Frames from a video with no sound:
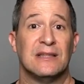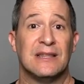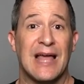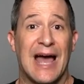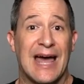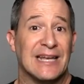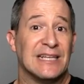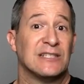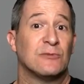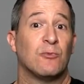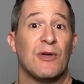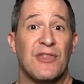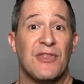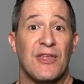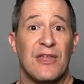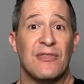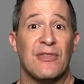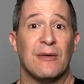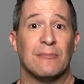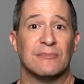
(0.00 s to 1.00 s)
that is
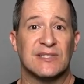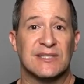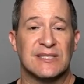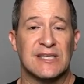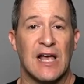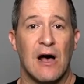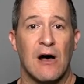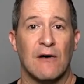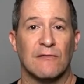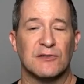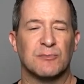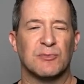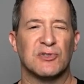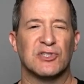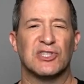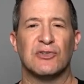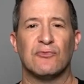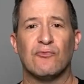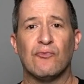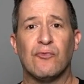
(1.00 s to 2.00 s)
within themselves,
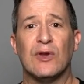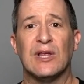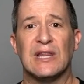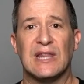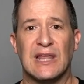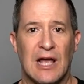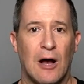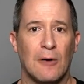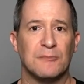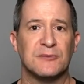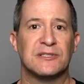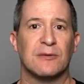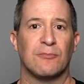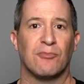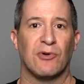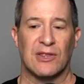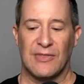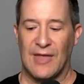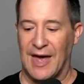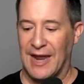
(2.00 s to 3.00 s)
but she really helps to
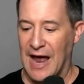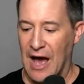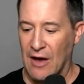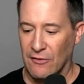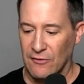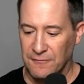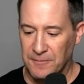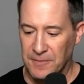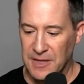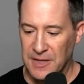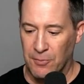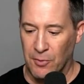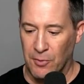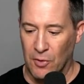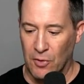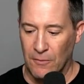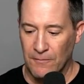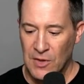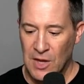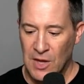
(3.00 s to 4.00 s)
bring that out of
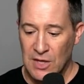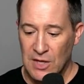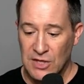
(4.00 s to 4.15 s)
people.